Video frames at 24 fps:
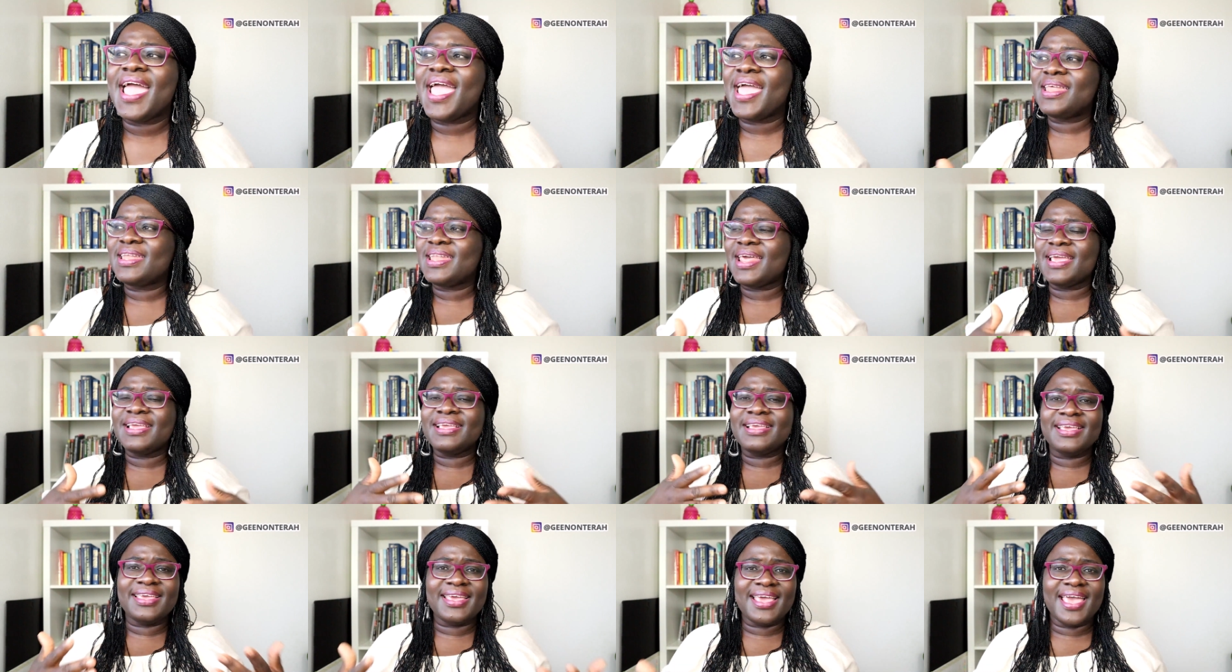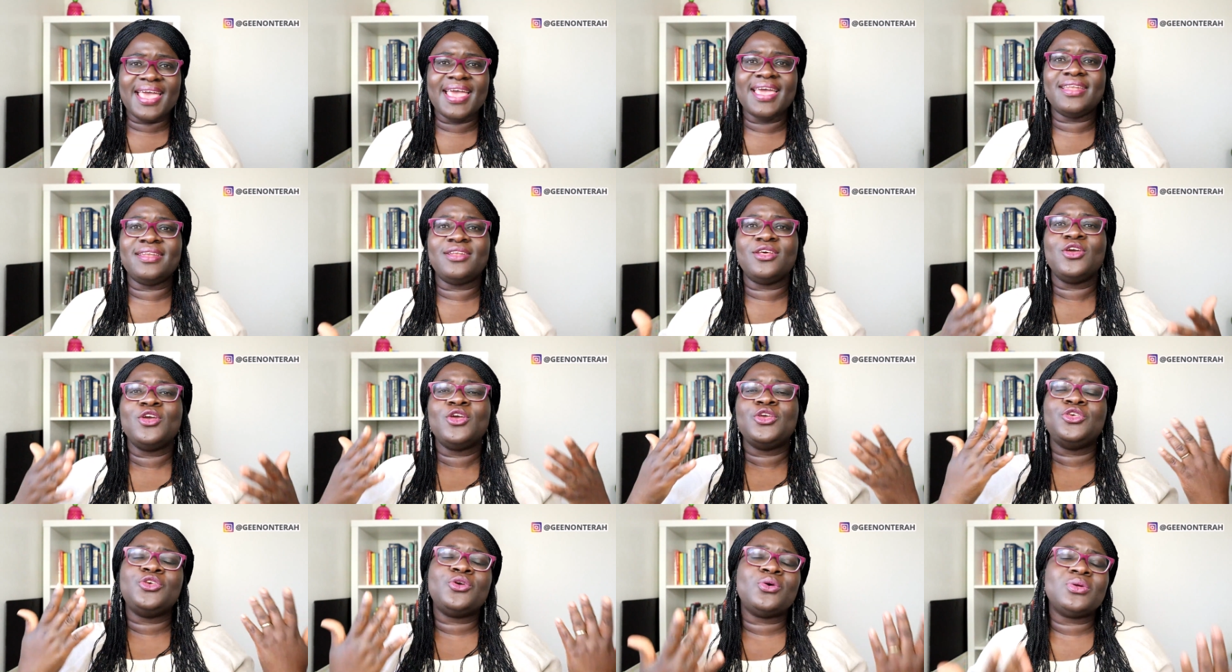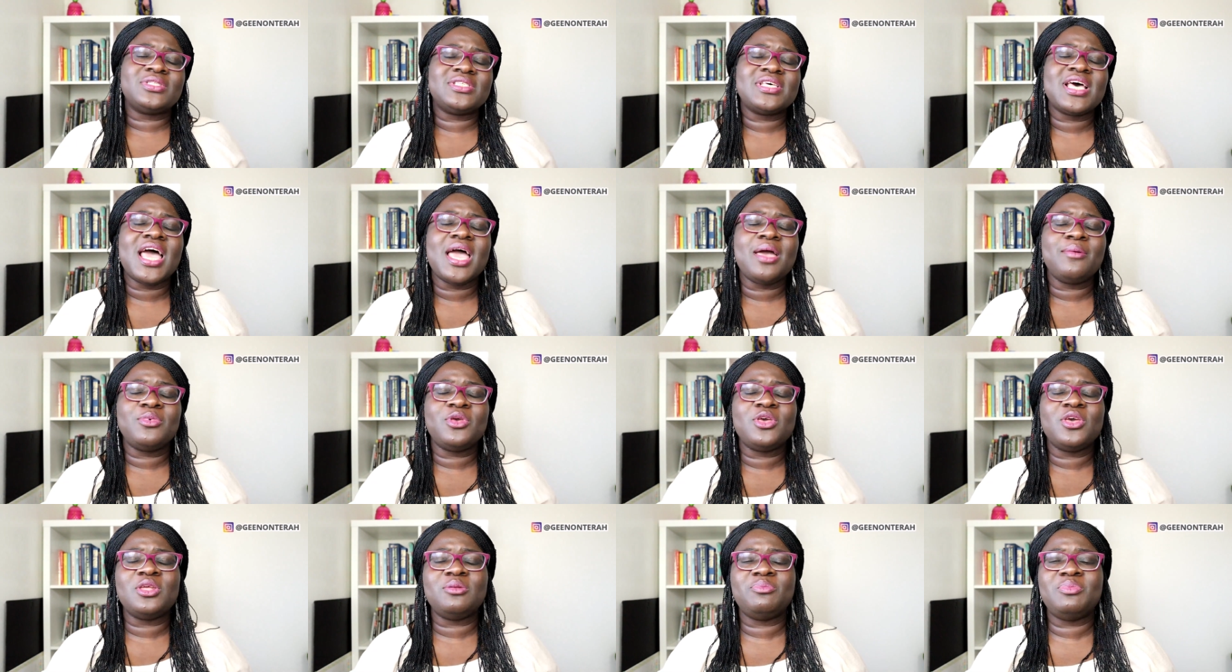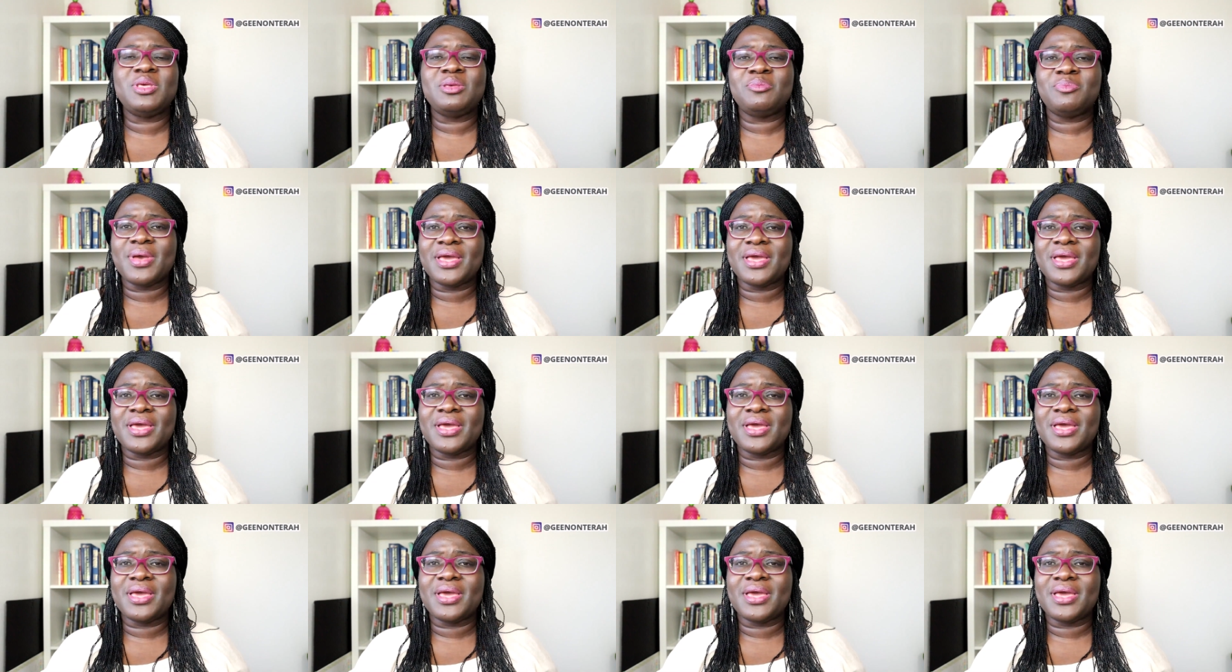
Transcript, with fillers: And again, your time could be